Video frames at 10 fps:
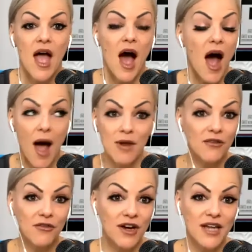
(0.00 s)
I'm not
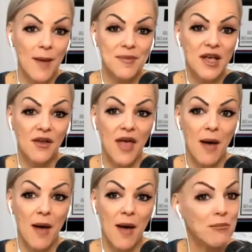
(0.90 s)
afraid to upsell
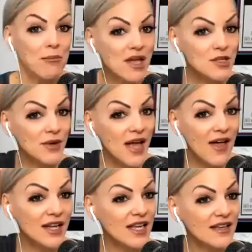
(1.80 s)
them because the
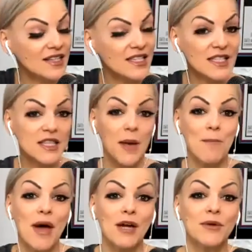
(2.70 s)
reality is the
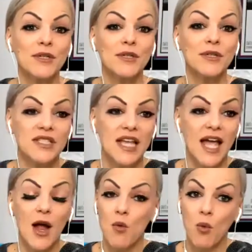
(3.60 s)
better results they
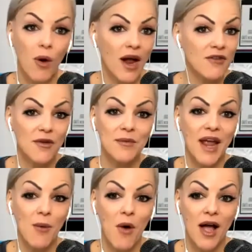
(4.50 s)
get right from day
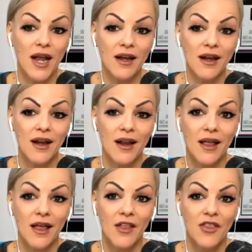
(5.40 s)
one,
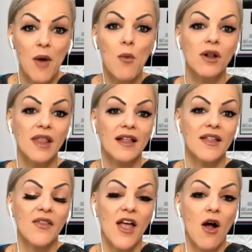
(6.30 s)
the more likely
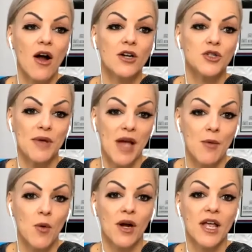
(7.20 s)
they are to become a
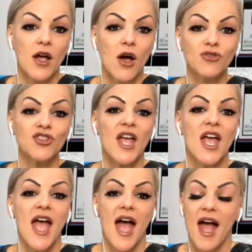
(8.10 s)
working coach
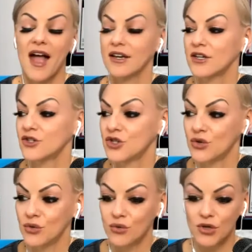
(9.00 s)
and
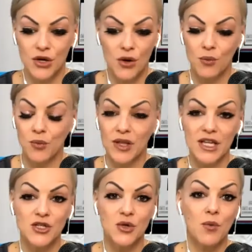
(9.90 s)
to, really
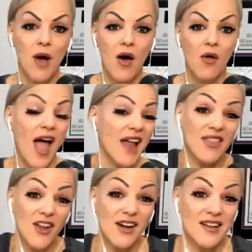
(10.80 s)
do well. And
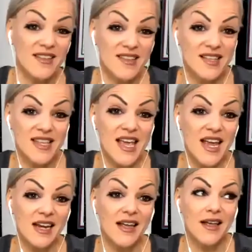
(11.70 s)
they're going to succeed.
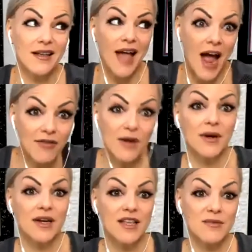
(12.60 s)
Everyone
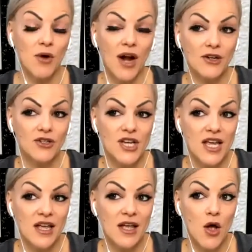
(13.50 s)
needs more
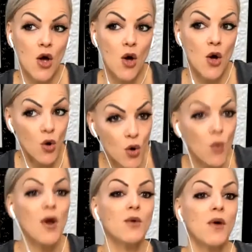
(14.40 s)
energy. Who
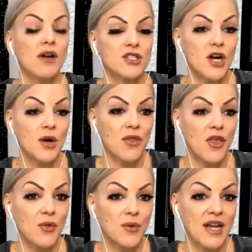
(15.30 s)
wouldn't want to start with a
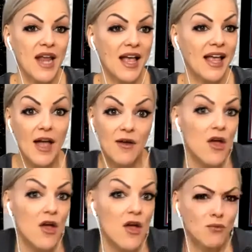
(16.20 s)
3-day, get
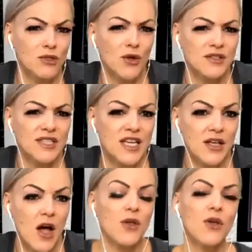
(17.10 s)
results, see,
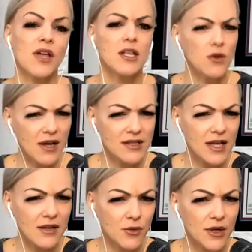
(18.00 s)
oh, you guys get
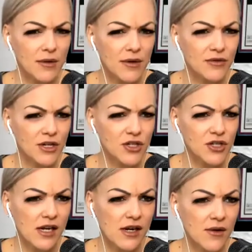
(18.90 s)
3-day refresh in
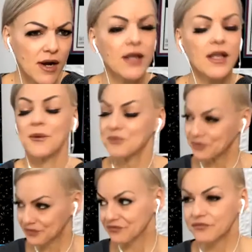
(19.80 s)
Canada, right? Yeah.
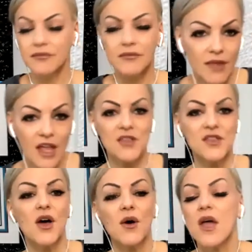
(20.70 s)

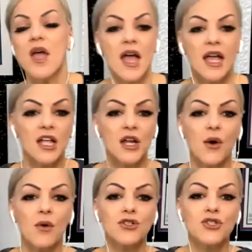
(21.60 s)
So,
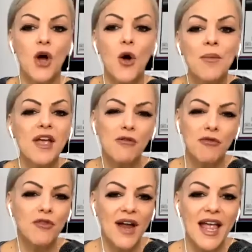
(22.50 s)
don't be
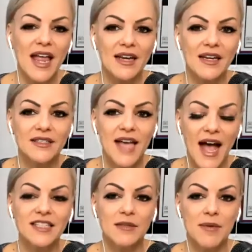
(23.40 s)
afraid to
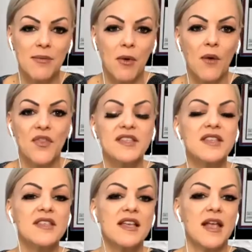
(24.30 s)
ask people. This is
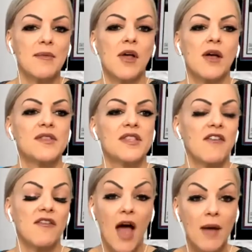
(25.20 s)
the example I always give.
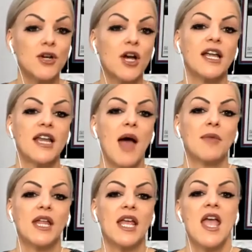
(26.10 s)
I'm talking to
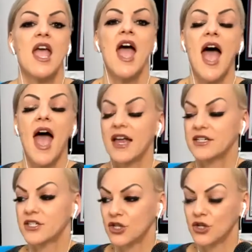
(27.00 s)
Emilie
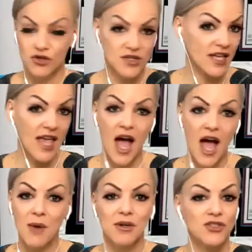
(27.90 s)
and, she's like, yeah,
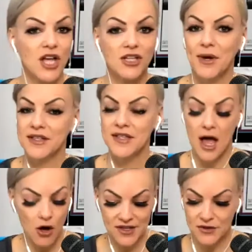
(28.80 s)
I want a challenge pack. That
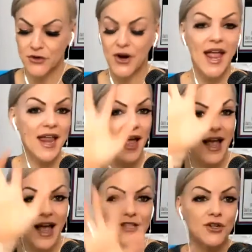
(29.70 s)
all sounds great. And I
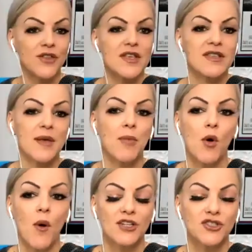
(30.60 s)
ask her these simple
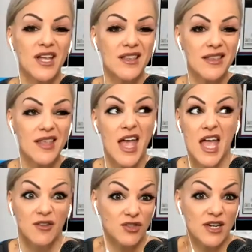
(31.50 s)
questions.
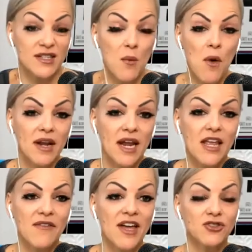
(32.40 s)
She doesn't want any of
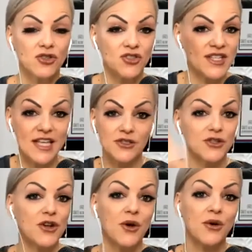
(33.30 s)
it. She'll just answer
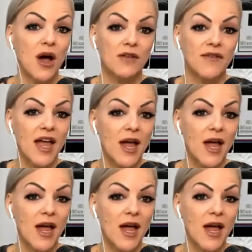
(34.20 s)
no to all of it. And